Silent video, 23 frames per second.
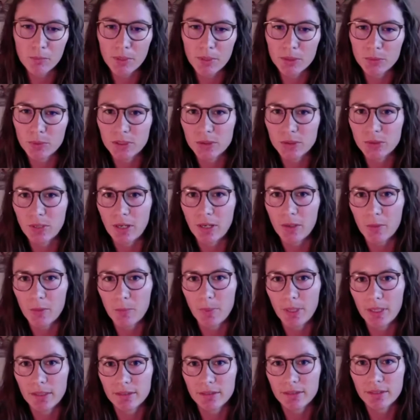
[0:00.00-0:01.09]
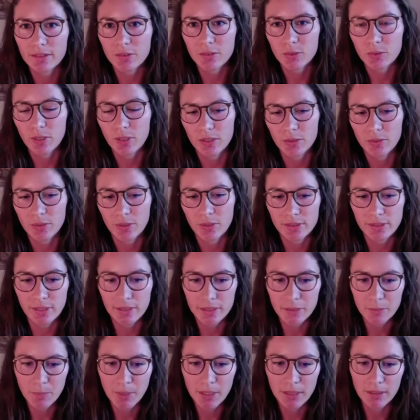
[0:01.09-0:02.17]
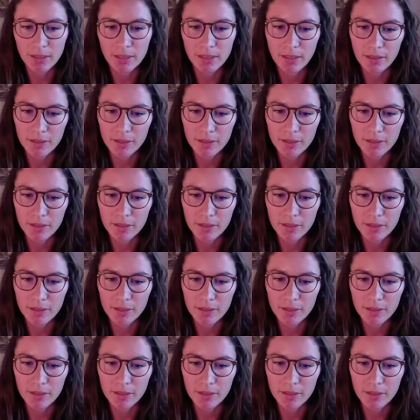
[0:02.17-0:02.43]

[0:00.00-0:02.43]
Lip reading: and we'll do our best to address as many